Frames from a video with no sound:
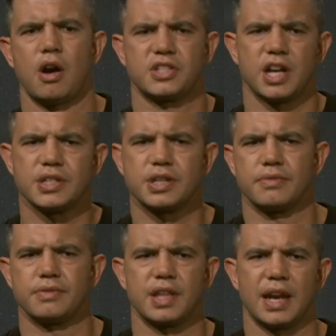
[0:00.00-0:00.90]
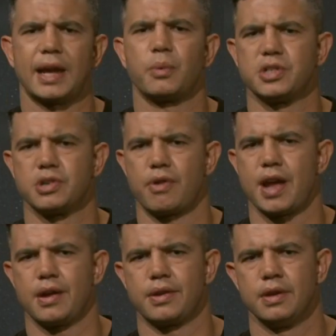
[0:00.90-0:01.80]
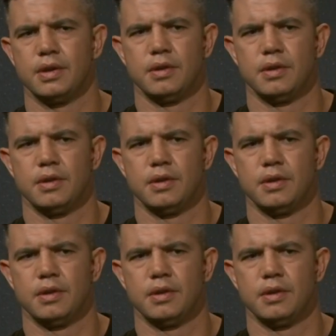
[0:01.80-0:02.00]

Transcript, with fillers: I changed the language around